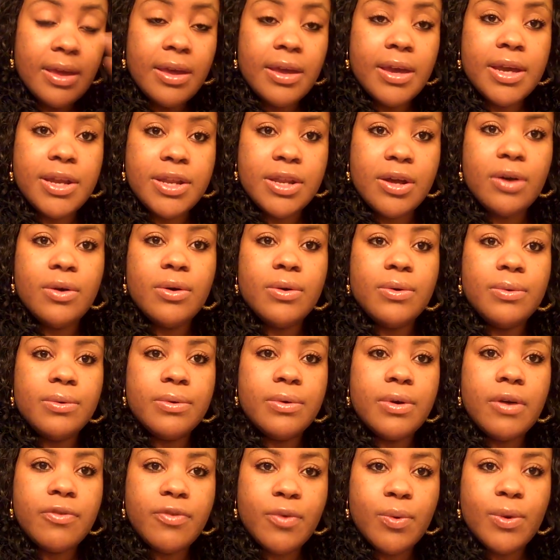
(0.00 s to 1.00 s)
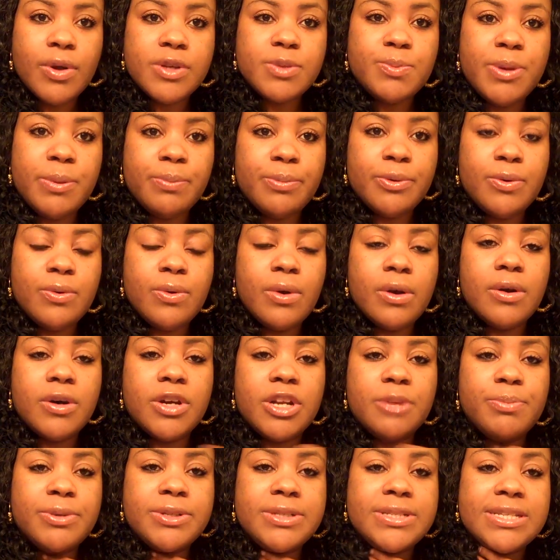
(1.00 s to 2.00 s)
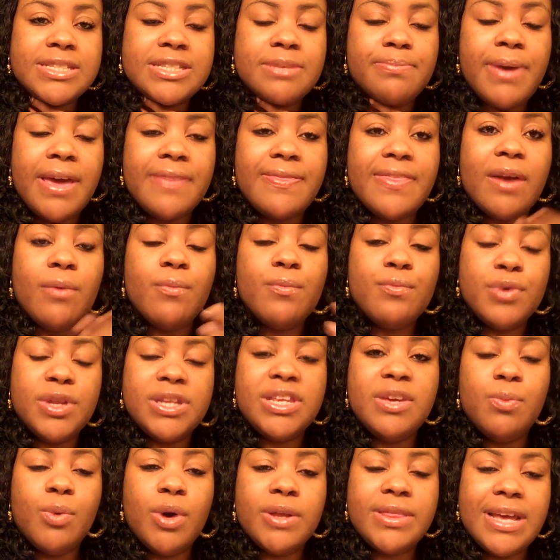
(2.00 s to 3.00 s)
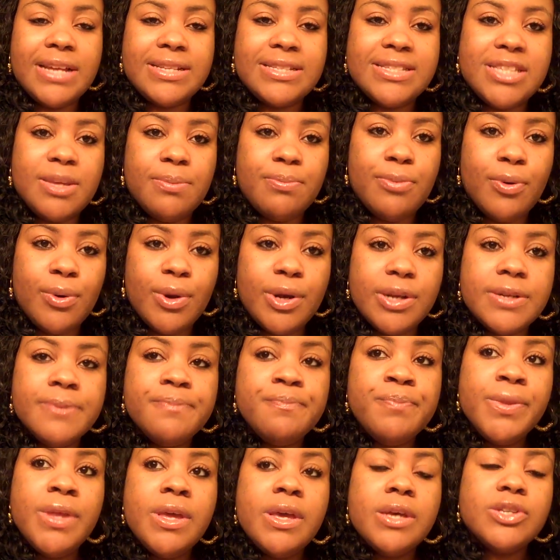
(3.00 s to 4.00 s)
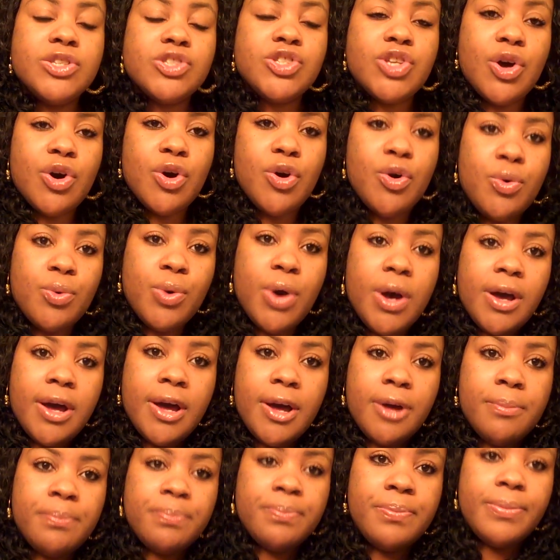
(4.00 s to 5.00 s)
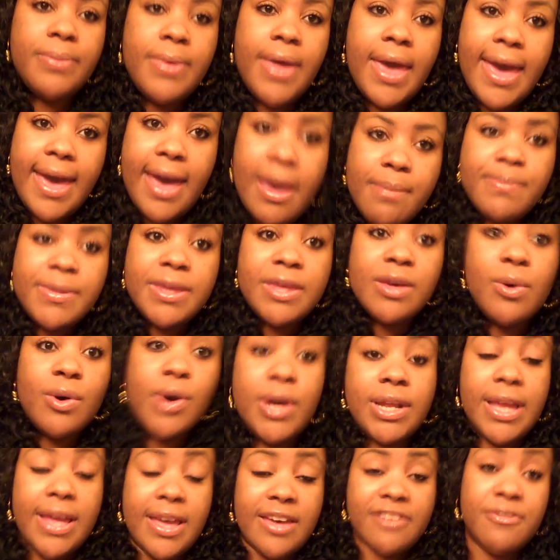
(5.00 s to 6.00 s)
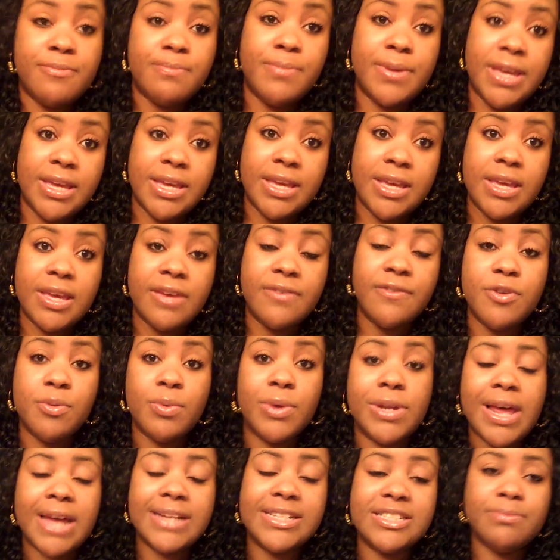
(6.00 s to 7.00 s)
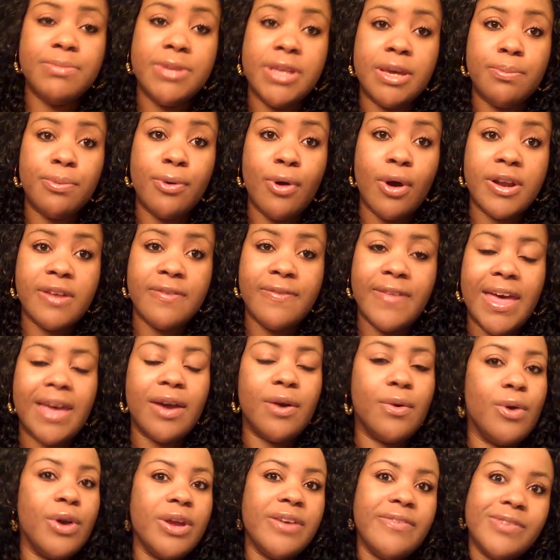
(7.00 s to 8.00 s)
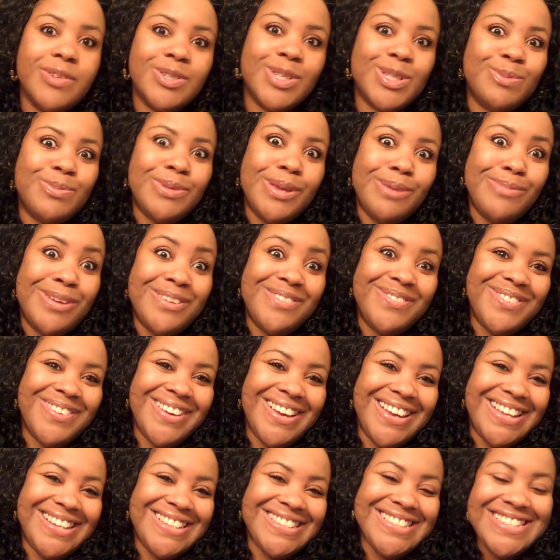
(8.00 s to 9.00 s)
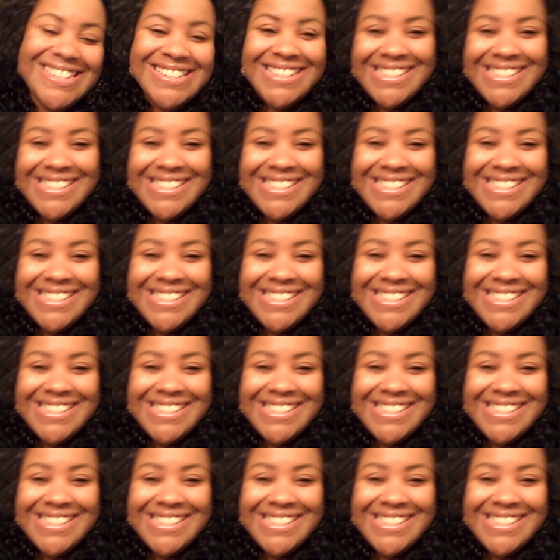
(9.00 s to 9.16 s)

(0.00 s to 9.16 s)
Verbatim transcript: you know of course people who are going to participate that really want that support so um, add me on FB if you would like to be a part of that or even just be my friend